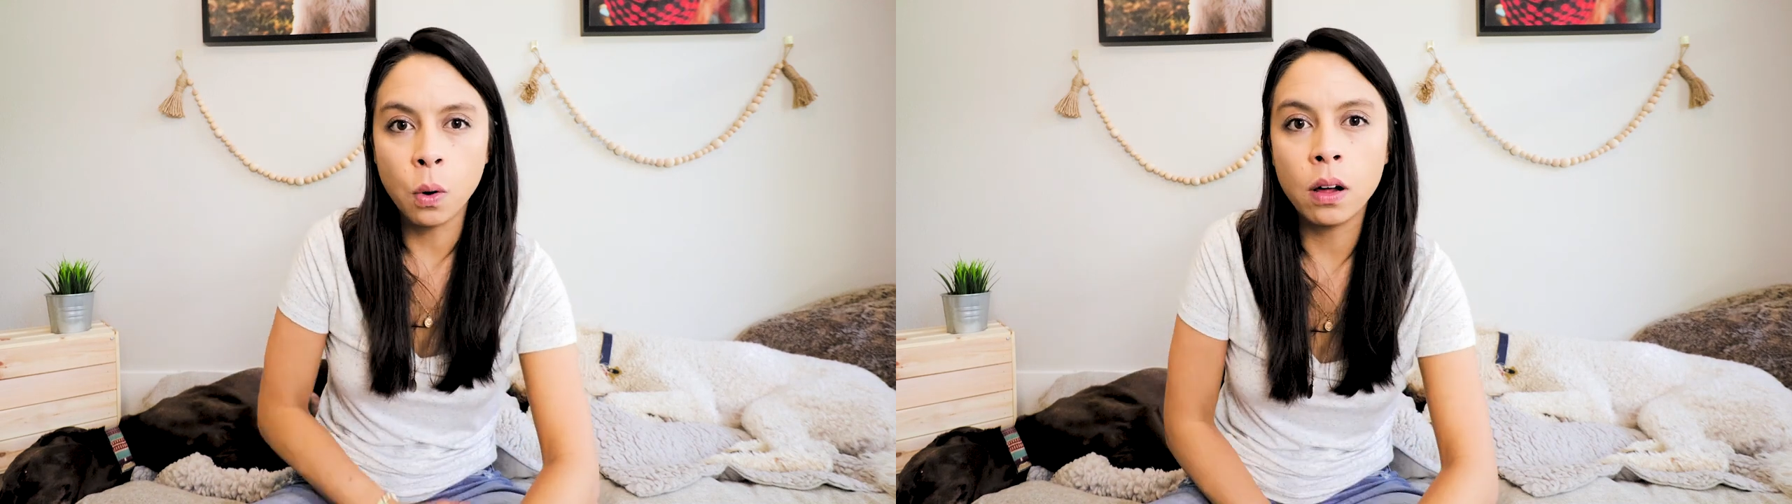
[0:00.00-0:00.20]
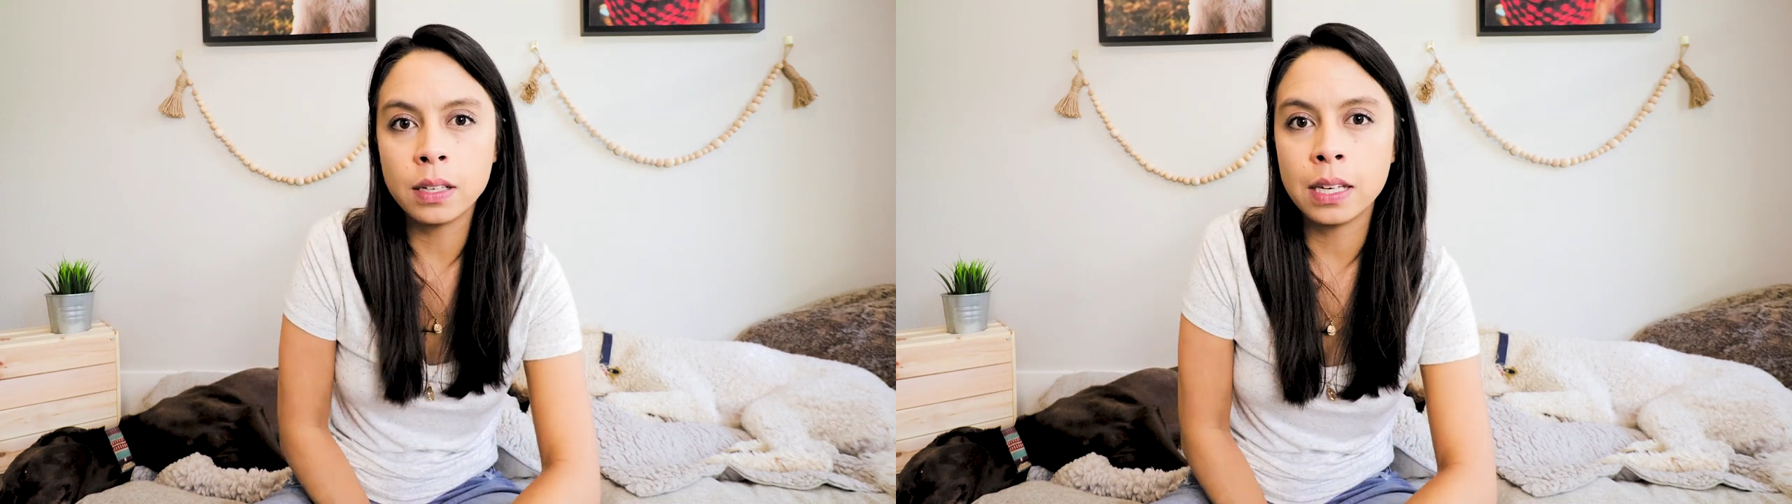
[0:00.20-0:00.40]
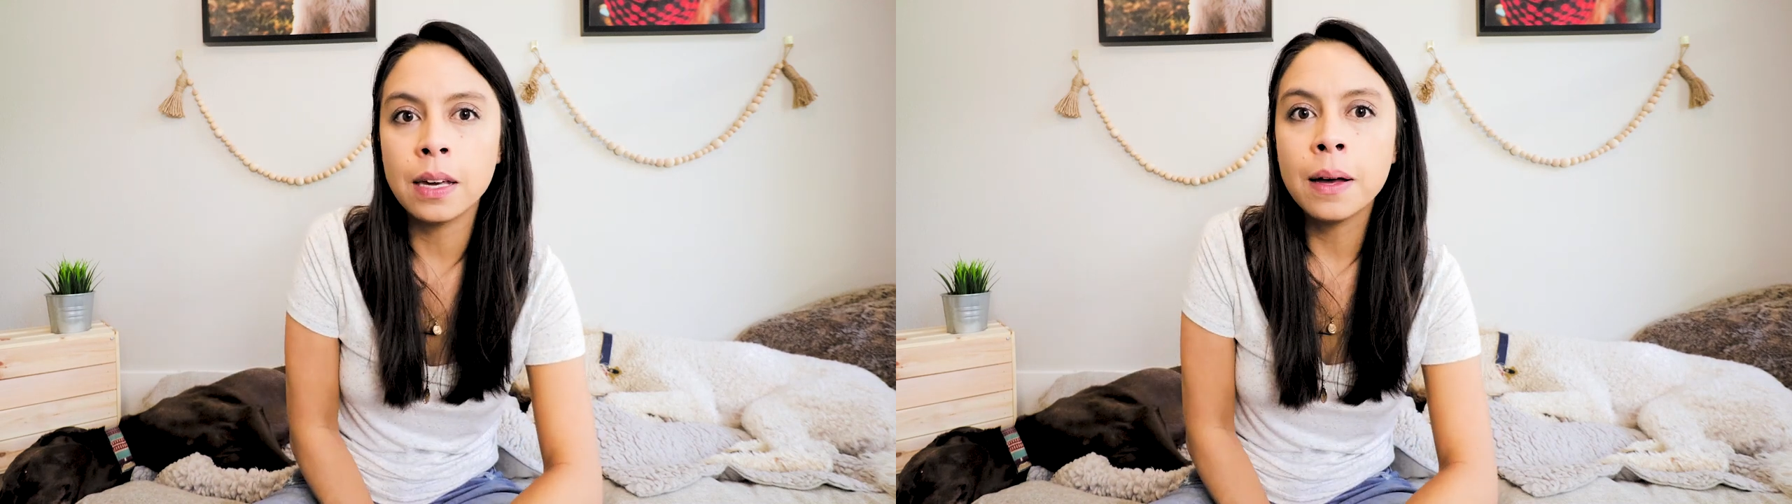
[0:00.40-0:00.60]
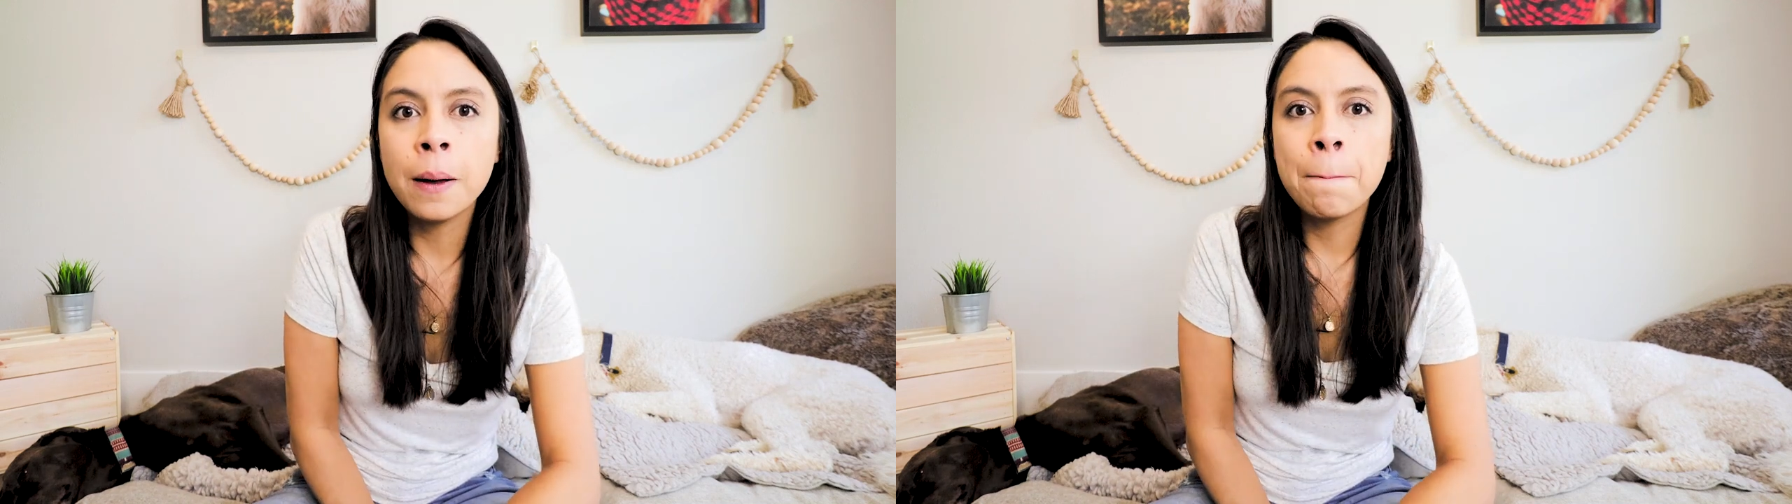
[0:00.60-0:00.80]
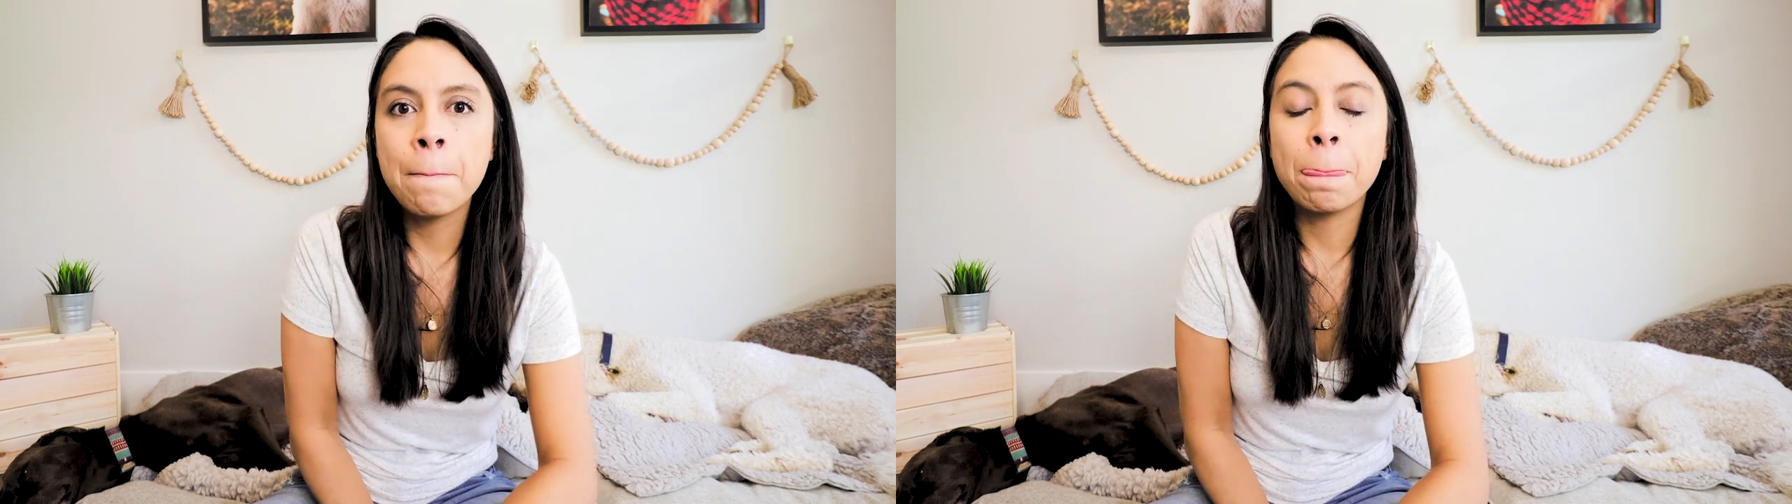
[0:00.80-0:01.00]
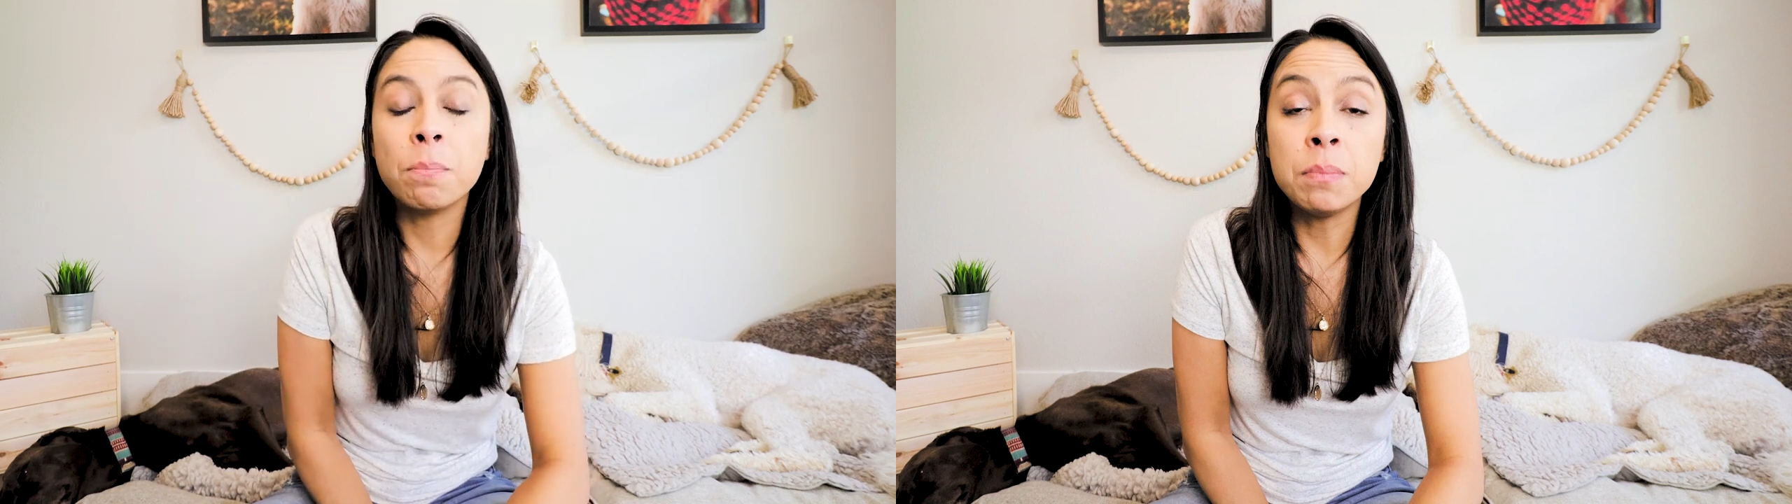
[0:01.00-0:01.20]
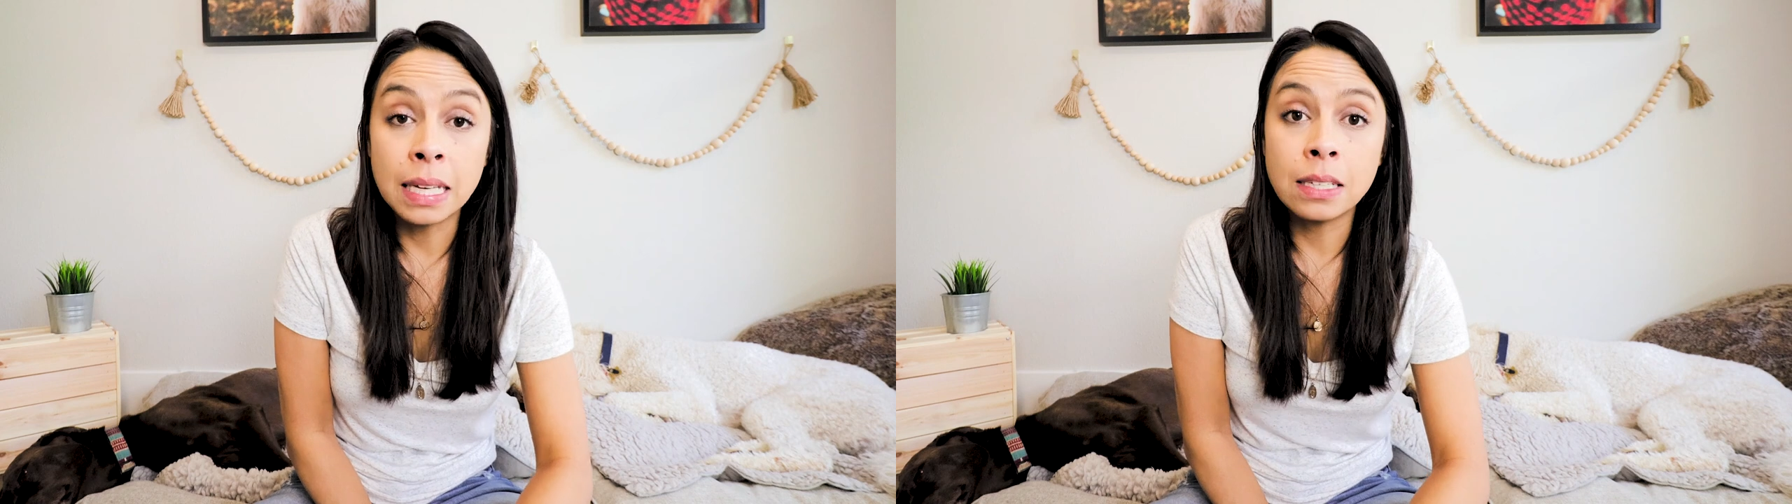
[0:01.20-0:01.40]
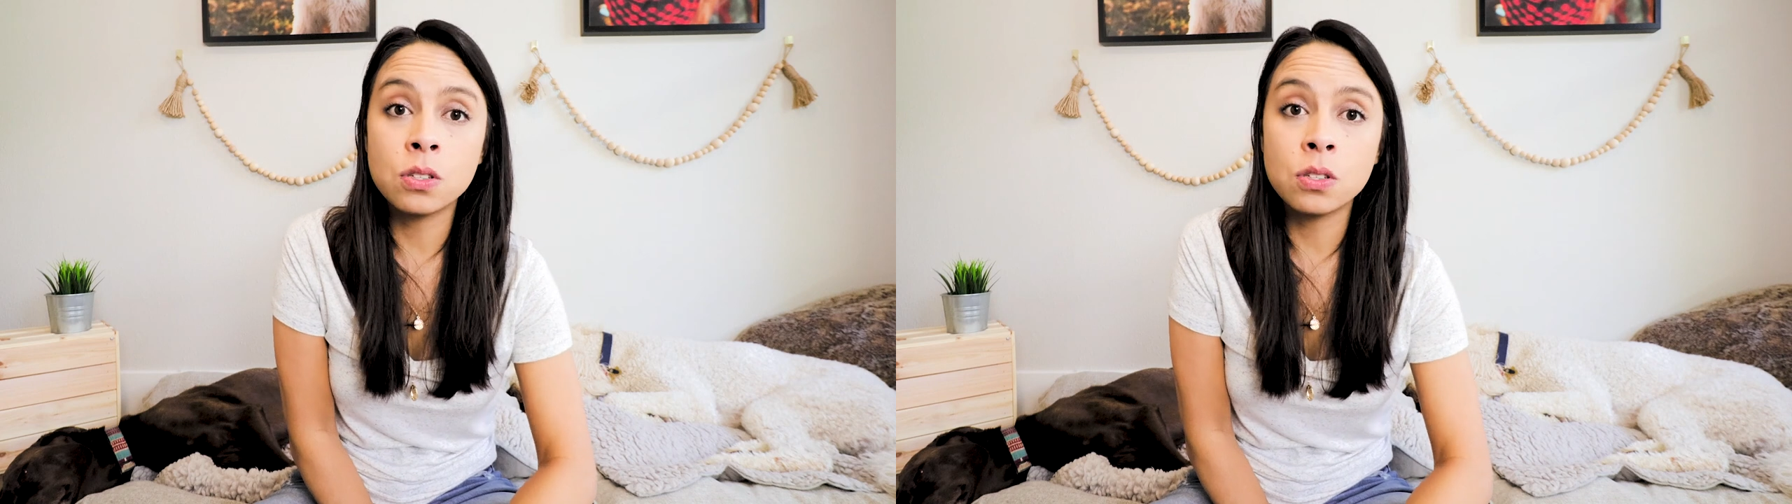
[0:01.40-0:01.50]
quality meat.